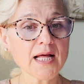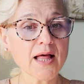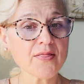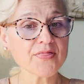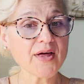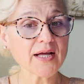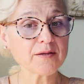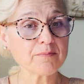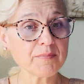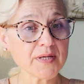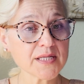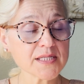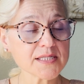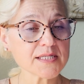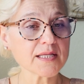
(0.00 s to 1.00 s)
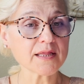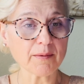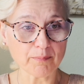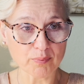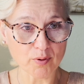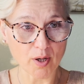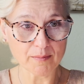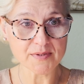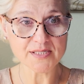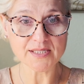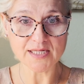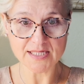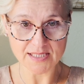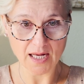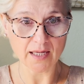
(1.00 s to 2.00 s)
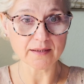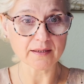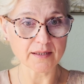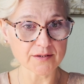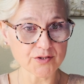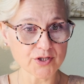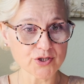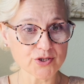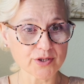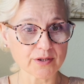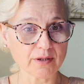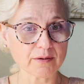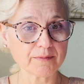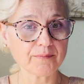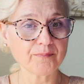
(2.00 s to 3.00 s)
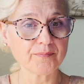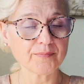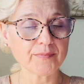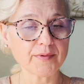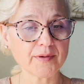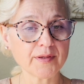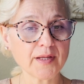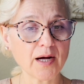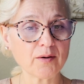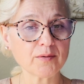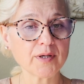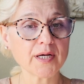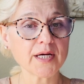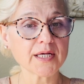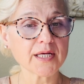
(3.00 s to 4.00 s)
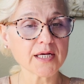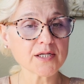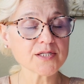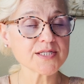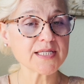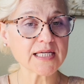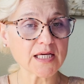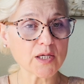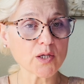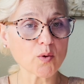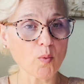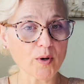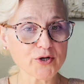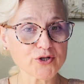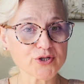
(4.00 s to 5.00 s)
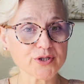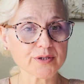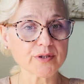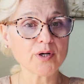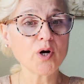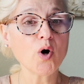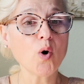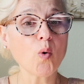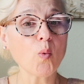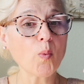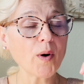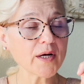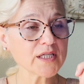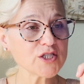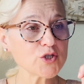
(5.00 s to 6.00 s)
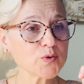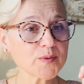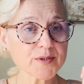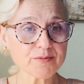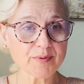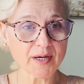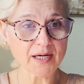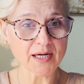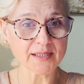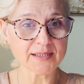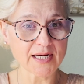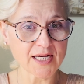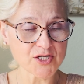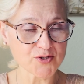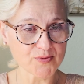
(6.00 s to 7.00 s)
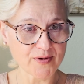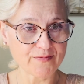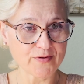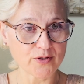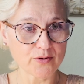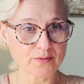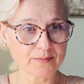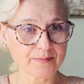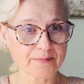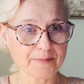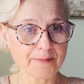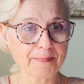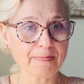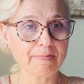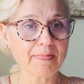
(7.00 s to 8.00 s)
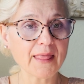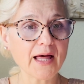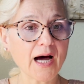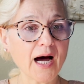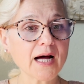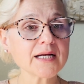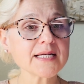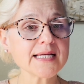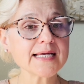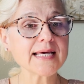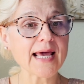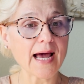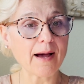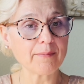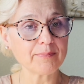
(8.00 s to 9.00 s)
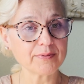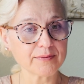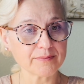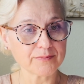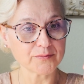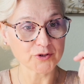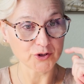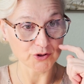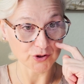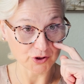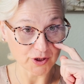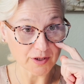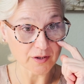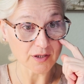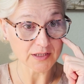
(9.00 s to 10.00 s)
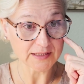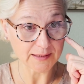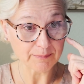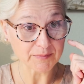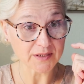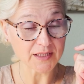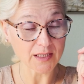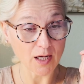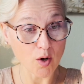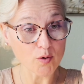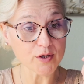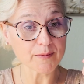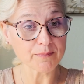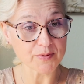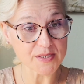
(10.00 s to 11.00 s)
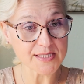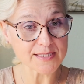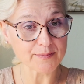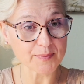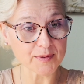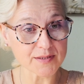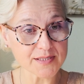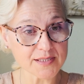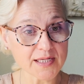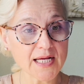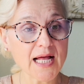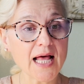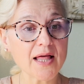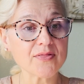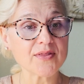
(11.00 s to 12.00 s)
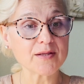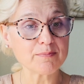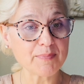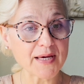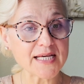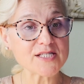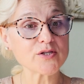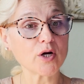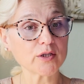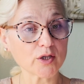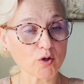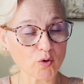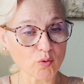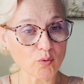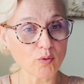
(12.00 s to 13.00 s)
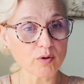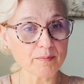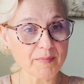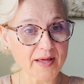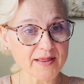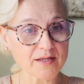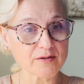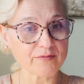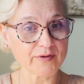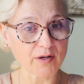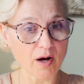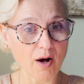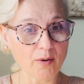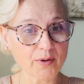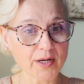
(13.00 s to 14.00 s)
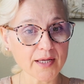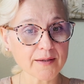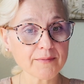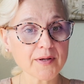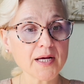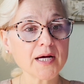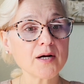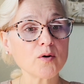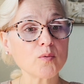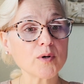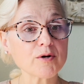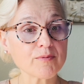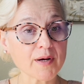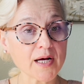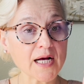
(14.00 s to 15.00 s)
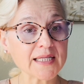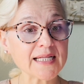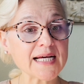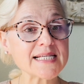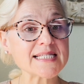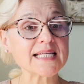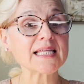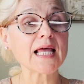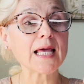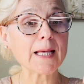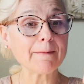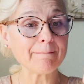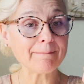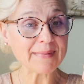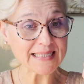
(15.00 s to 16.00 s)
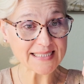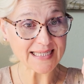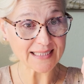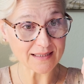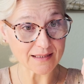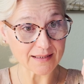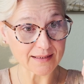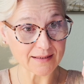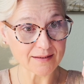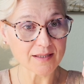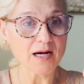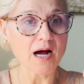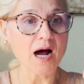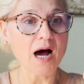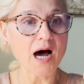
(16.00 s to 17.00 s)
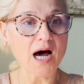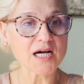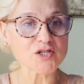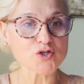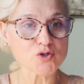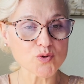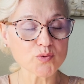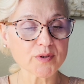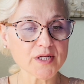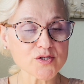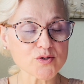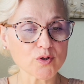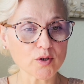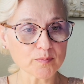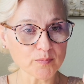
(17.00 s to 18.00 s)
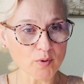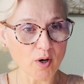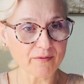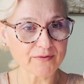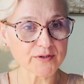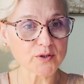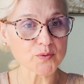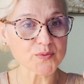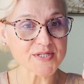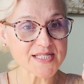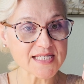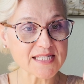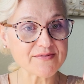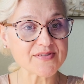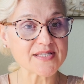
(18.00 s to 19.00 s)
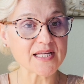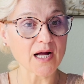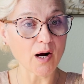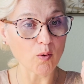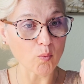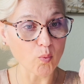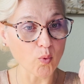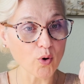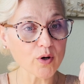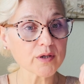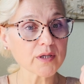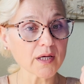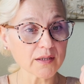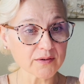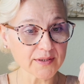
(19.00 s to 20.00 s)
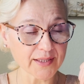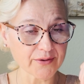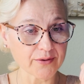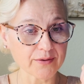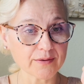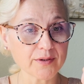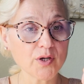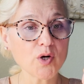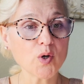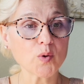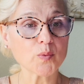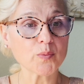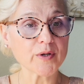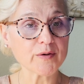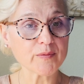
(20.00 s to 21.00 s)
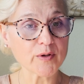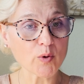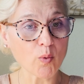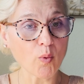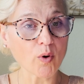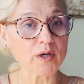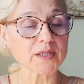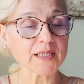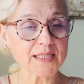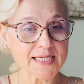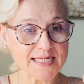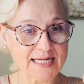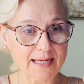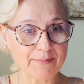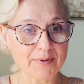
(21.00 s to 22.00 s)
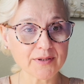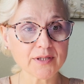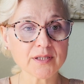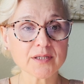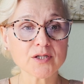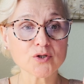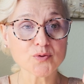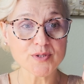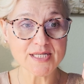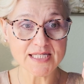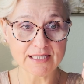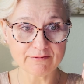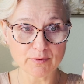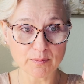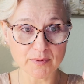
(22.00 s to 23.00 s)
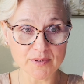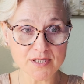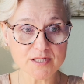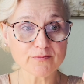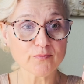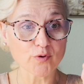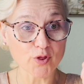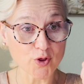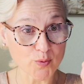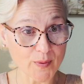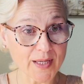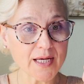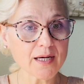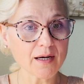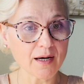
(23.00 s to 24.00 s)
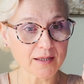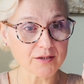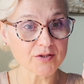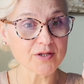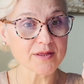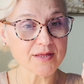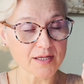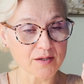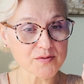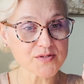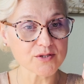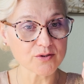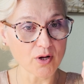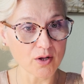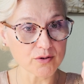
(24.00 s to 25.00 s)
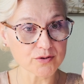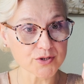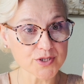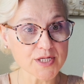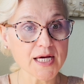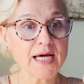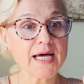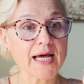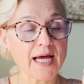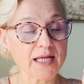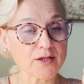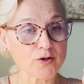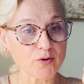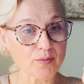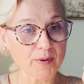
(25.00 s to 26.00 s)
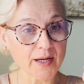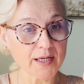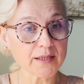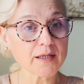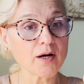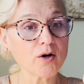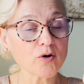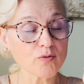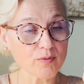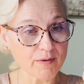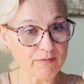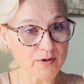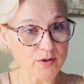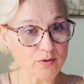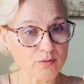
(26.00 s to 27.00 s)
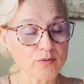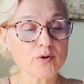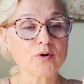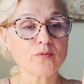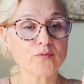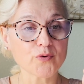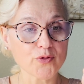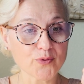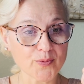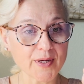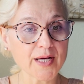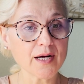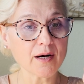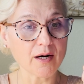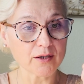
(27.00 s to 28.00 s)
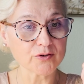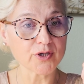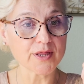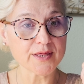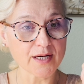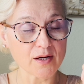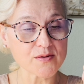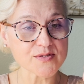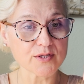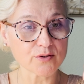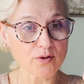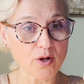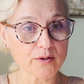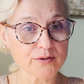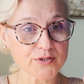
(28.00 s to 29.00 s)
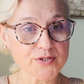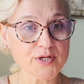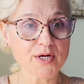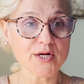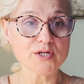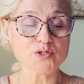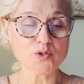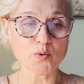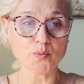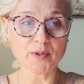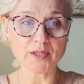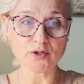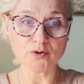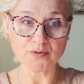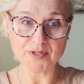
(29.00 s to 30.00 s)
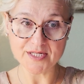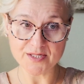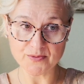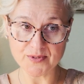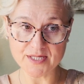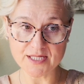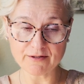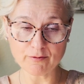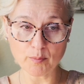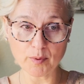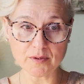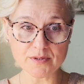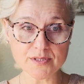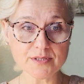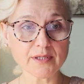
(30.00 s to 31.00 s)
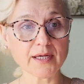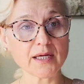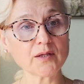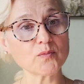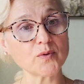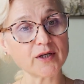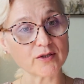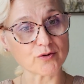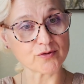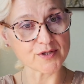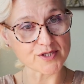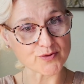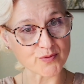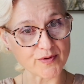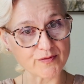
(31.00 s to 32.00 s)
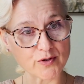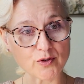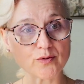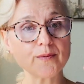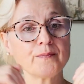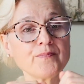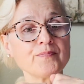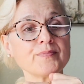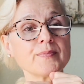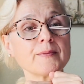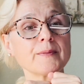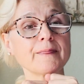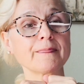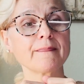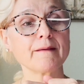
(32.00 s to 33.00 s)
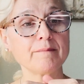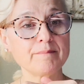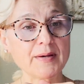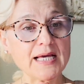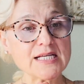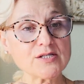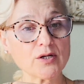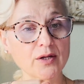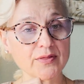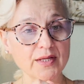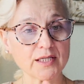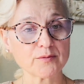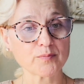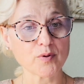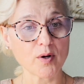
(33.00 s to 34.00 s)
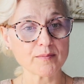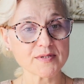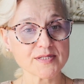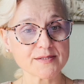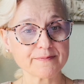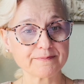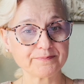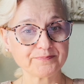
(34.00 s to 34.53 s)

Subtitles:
That means the promise is unconditional. Now, here's the key question. When do we recognize revenue? Under GAAP, which is General Accepted Accounting Principles, that based on accrual method of accounting, we recognize it immediately. As soon as nonprofit receives the award letter, we record debit receivables for $300,000 and credit revenue for $300,000. So we increase receivables and we increase revenue based on that promise.